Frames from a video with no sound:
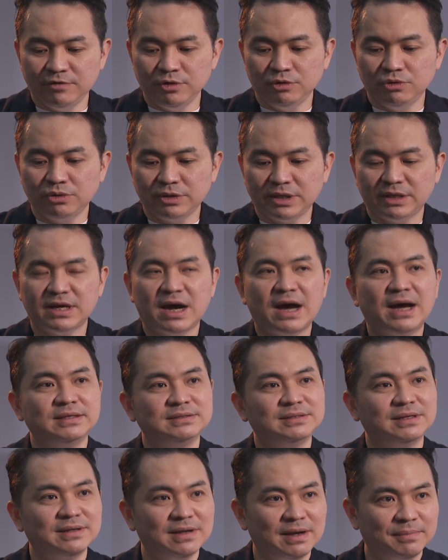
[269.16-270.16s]
you know that the
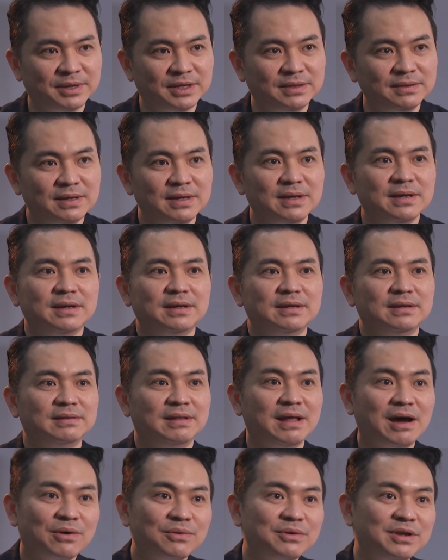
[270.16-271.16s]
hikes are coming,
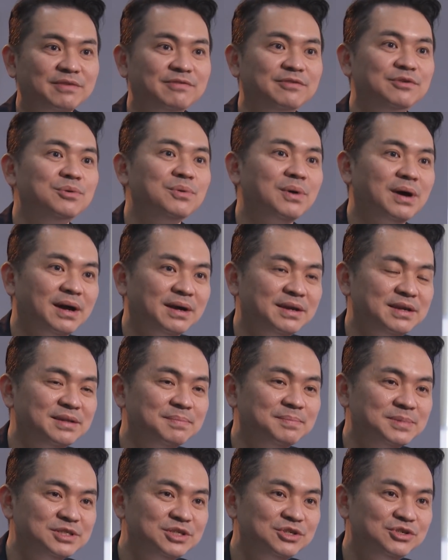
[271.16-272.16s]
now if you are in a
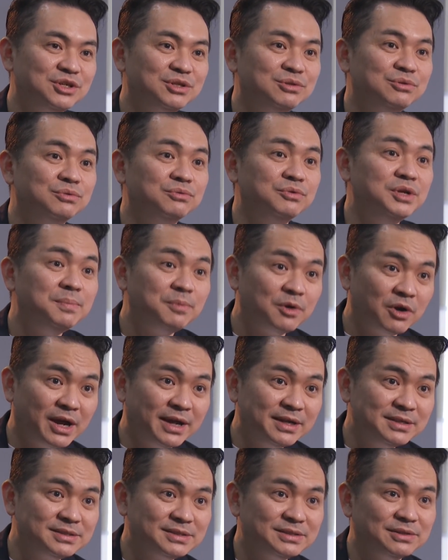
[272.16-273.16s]
position to
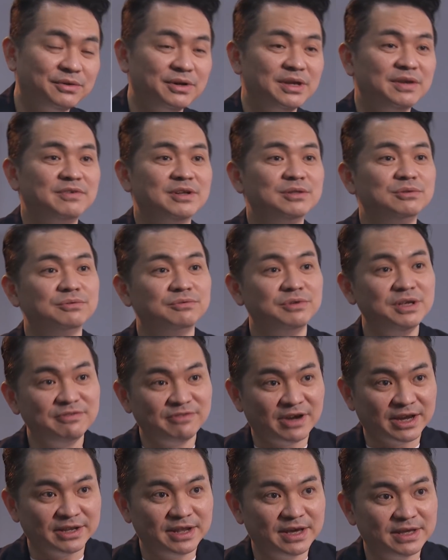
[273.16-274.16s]
reprice or even to
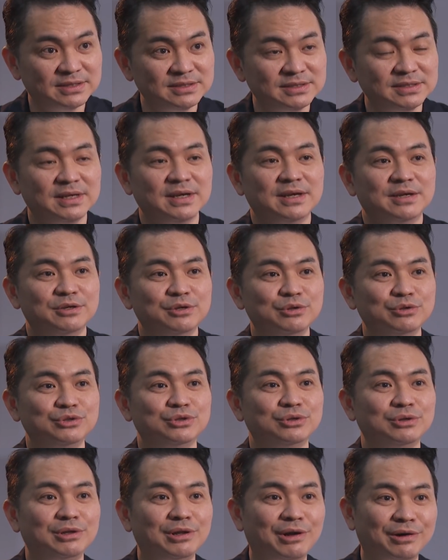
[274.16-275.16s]
refinance, you
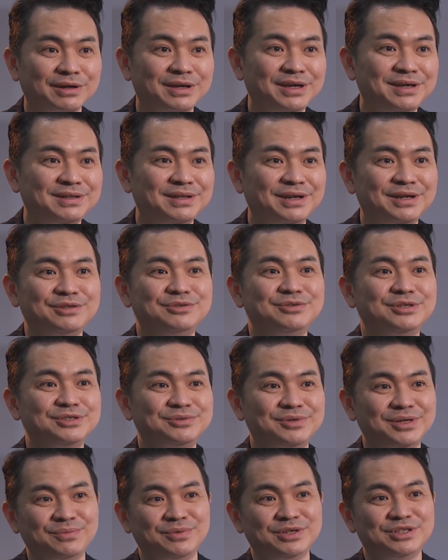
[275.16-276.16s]
should lock in the
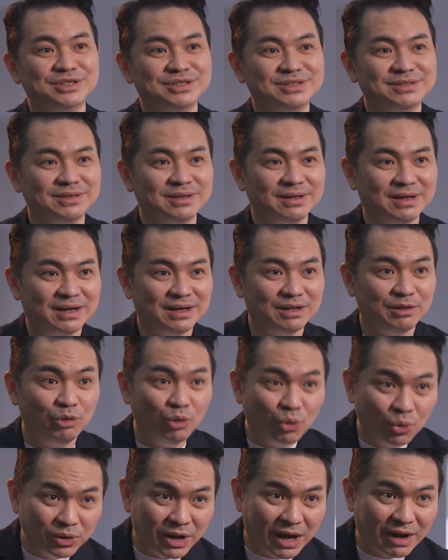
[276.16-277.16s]
interest rate, which is
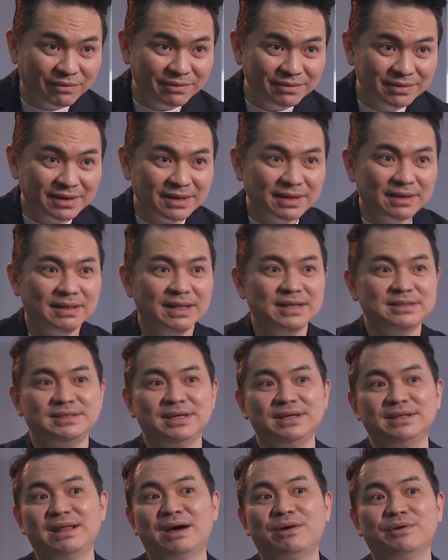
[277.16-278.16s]
low now. Let's
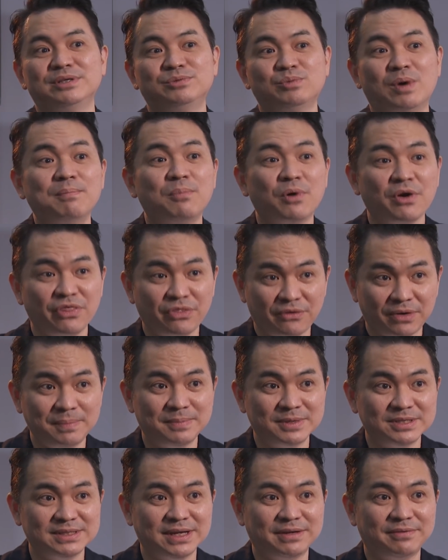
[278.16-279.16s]
say now it's
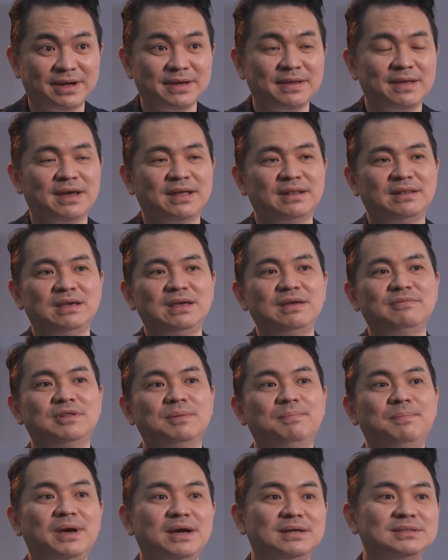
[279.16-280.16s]
1.3%, right? And if the
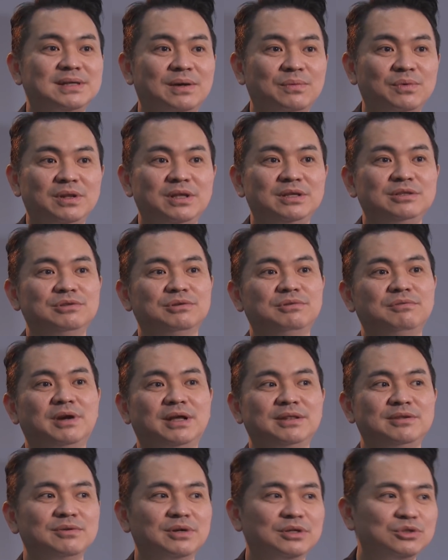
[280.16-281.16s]
banks are willing to
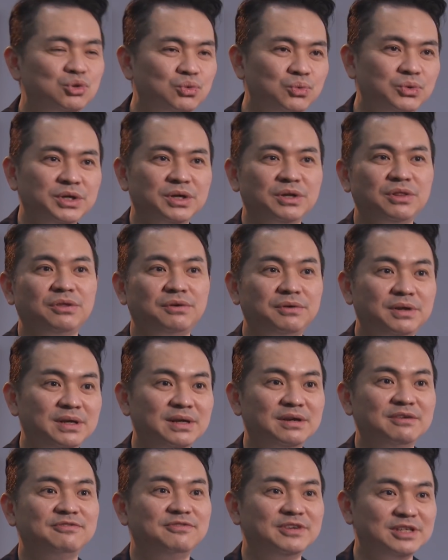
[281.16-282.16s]
grant you a 2-year,
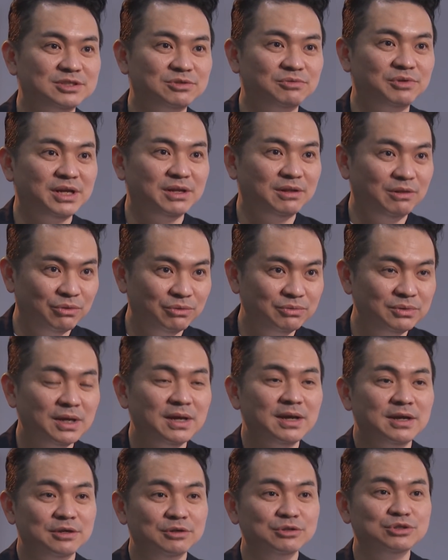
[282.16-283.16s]
3-year fixed rate loan,
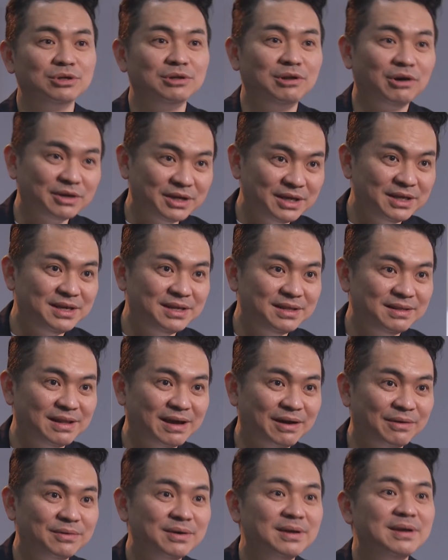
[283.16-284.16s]
you should lock it in
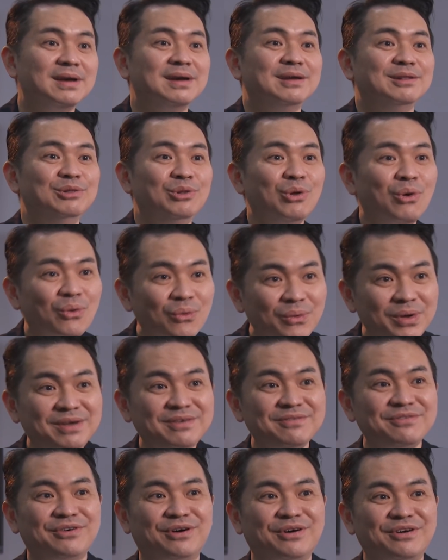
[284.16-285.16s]
now,
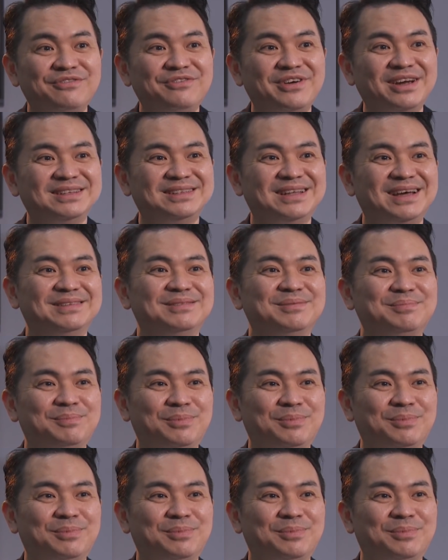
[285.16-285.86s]
knowing for a fact that